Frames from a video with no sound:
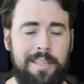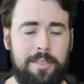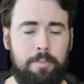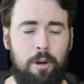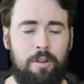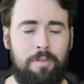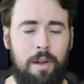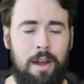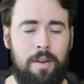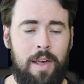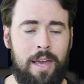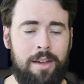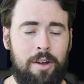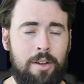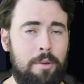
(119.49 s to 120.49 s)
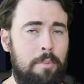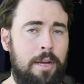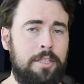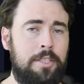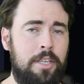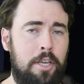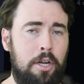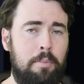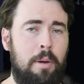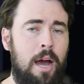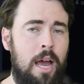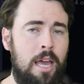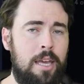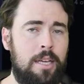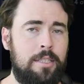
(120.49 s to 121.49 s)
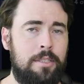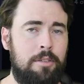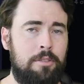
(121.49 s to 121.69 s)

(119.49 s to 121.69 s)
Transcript: this profile, I called it My Secure Pi because I